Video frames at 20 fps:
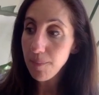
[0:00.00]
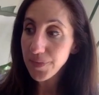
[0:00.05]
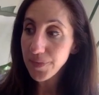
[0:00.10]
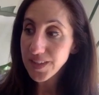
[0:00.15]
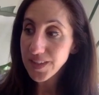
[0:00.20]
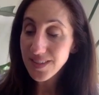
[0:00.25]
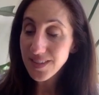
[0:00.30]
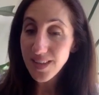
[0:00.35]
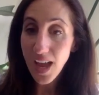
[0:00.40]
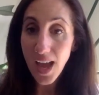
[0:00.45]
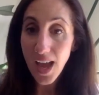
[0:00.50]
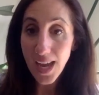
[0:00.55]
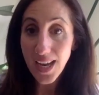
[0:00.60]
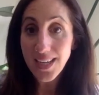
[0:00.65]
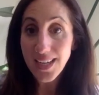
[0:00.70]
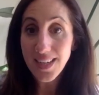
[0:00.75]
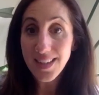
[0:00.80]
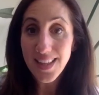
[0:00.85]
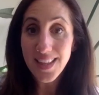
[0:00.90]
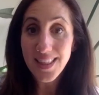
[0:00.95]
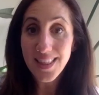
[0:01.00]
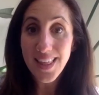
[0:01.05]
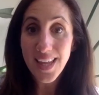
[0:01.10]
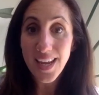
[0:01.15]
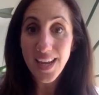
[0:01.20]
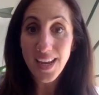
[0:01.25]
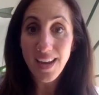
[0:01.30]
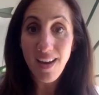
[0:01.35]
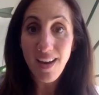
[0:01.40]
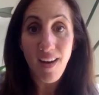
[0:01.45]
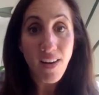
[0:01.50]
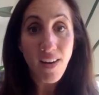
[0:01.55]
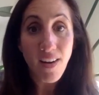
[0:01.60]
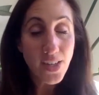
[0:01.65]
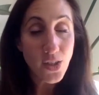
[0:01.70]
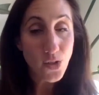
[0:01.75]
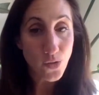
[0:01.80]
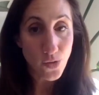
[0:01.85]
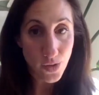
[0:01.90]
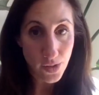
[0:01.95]
sign that they are
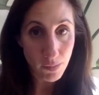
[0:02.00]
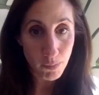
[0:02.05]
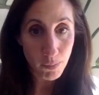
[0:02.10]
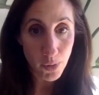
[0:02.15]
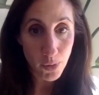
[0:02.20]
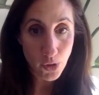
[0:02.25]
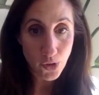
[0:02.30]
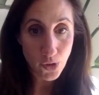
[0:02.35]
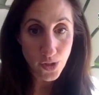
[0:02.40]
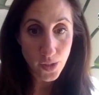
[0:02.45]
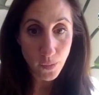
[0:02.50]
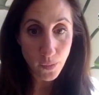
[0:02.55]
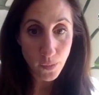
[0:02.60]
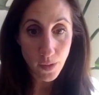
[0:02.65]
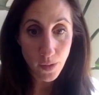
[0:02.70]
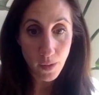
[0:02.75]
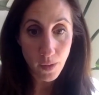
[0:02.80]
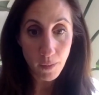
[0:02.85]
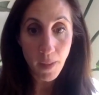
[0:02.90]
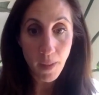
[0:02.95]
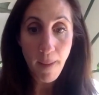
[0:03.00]
interested in purchasing with you.